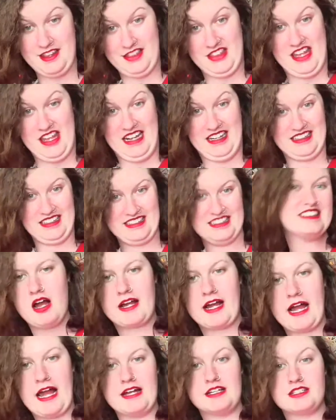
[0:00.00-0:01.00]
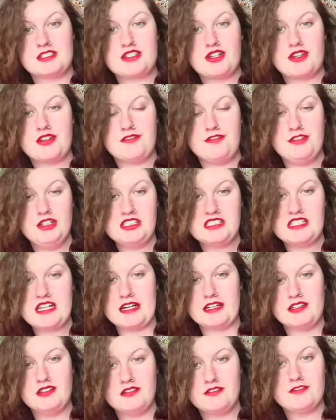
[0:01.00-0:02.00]
thing. Okay, so the first
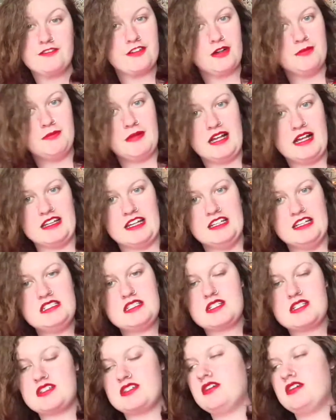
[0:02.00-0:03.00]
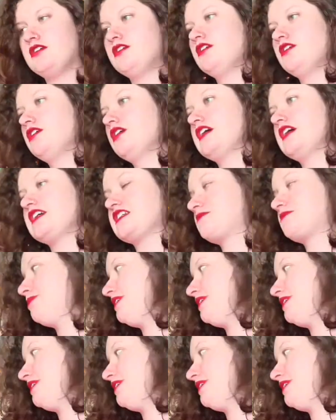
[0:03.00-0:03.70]
thing from my list is